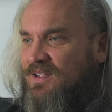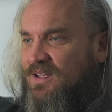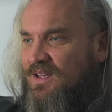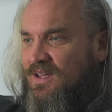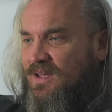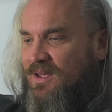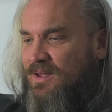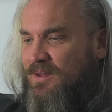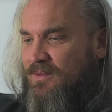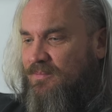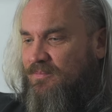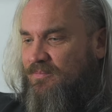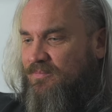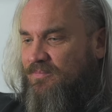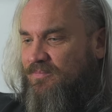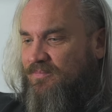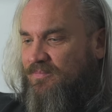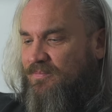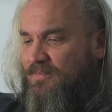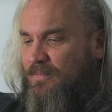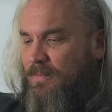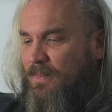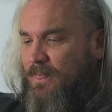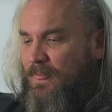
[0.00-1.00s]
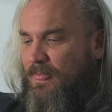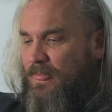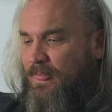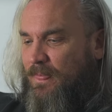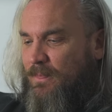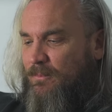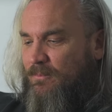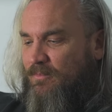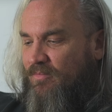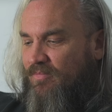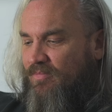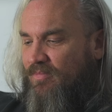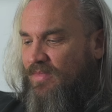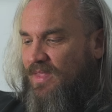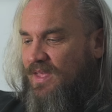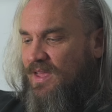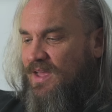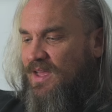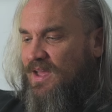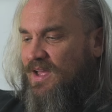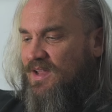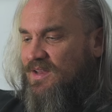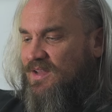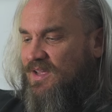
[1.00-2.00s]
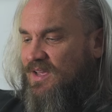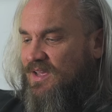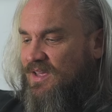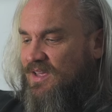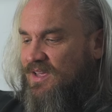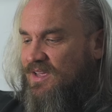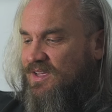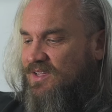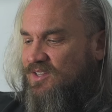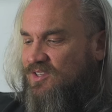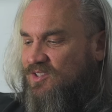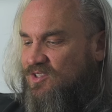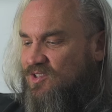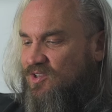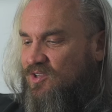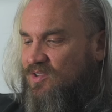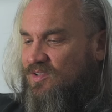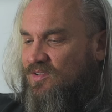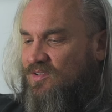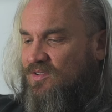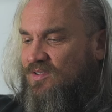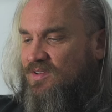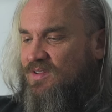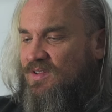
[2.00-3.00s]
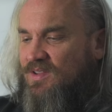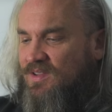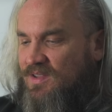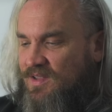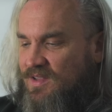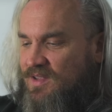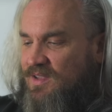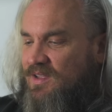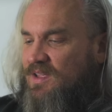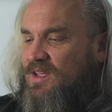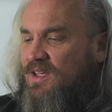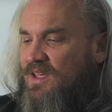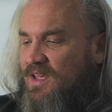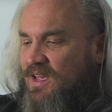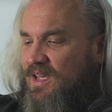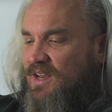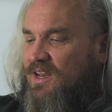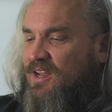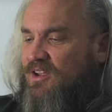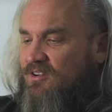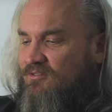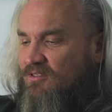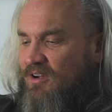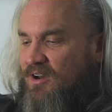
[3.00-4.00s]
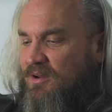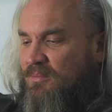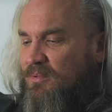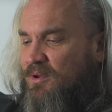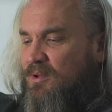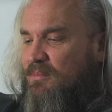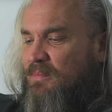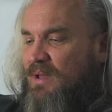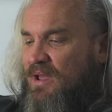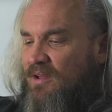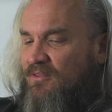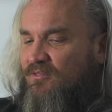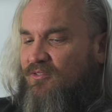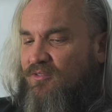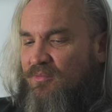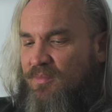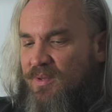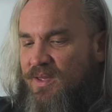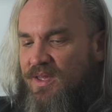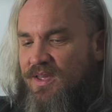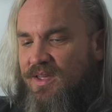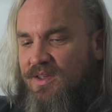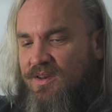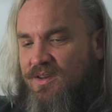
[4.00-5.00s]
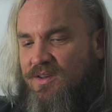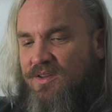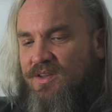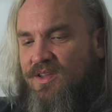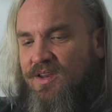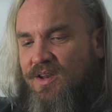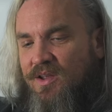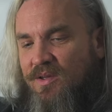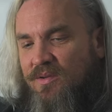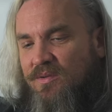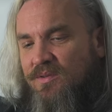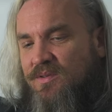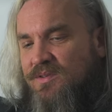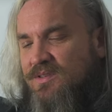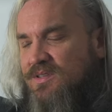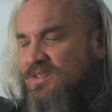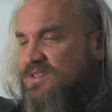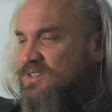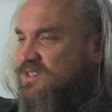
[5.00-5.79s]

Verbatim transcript: Um, and yeah, he has done an incredible amount for me, and you know,